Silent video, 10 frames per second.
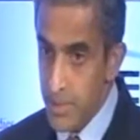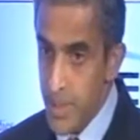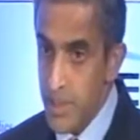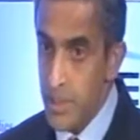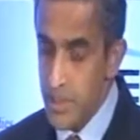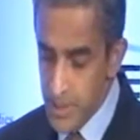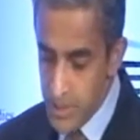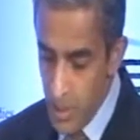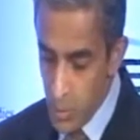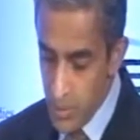There is little
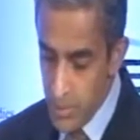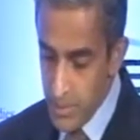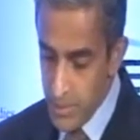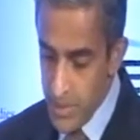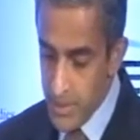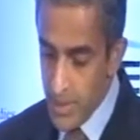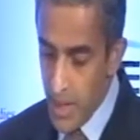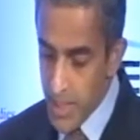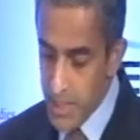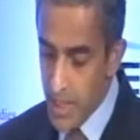doubt then that
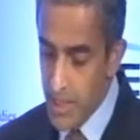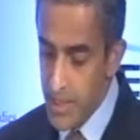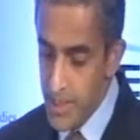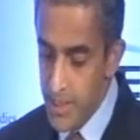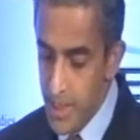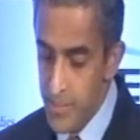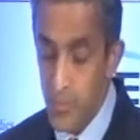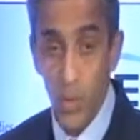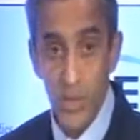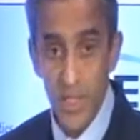ASEAN and India are
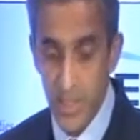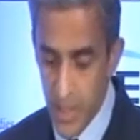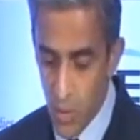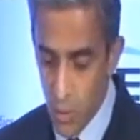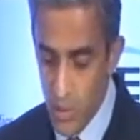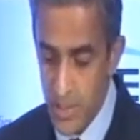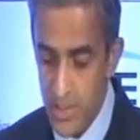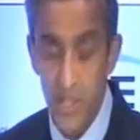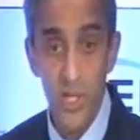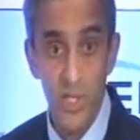important
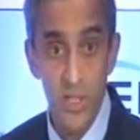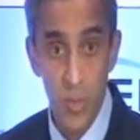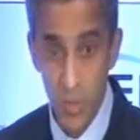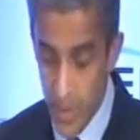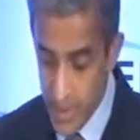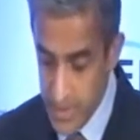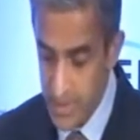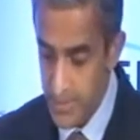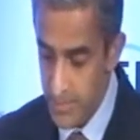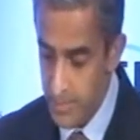stakeholders in each other's
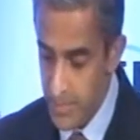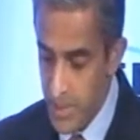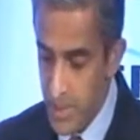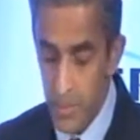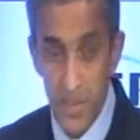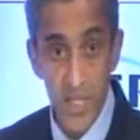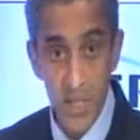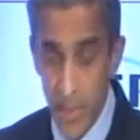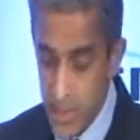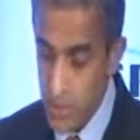prosperity. But
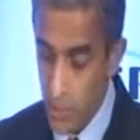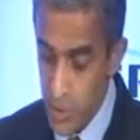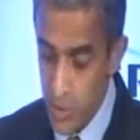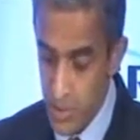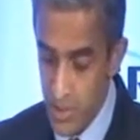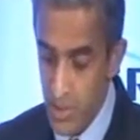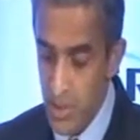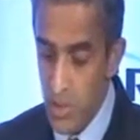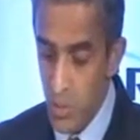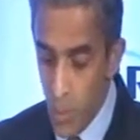this begs the question,
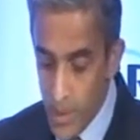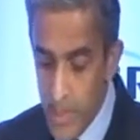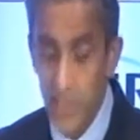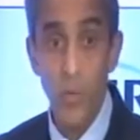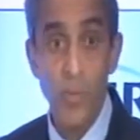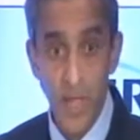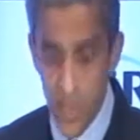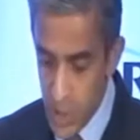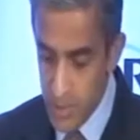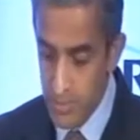what has our
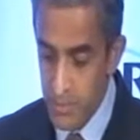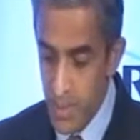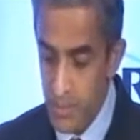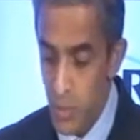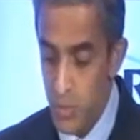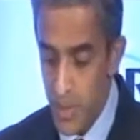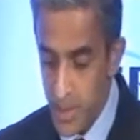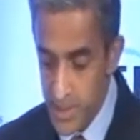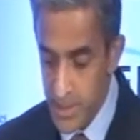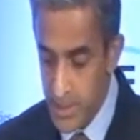partnership and
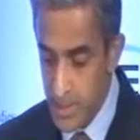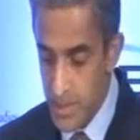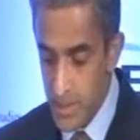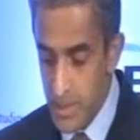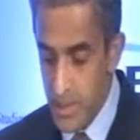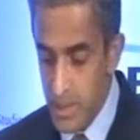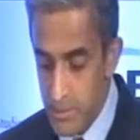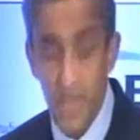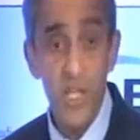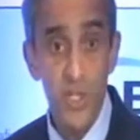prosperity
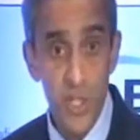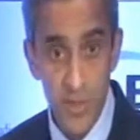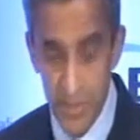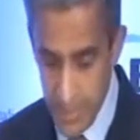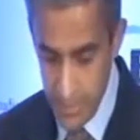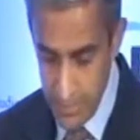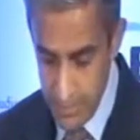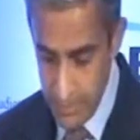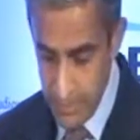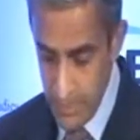really achieved?
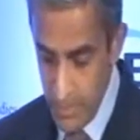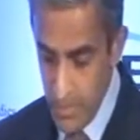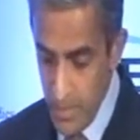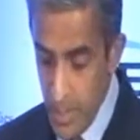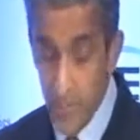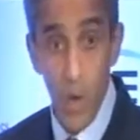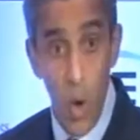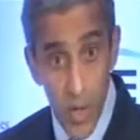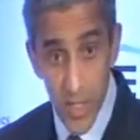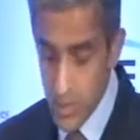If we are
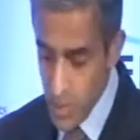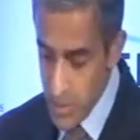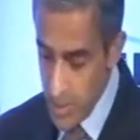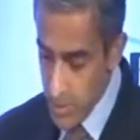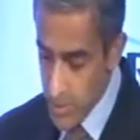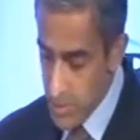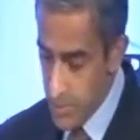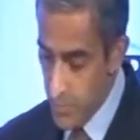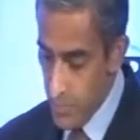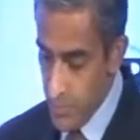honest with ourselves,
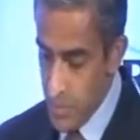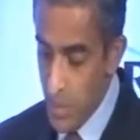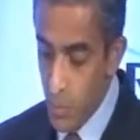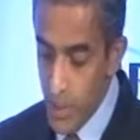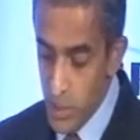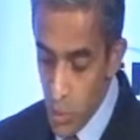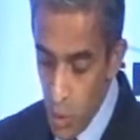we have some way to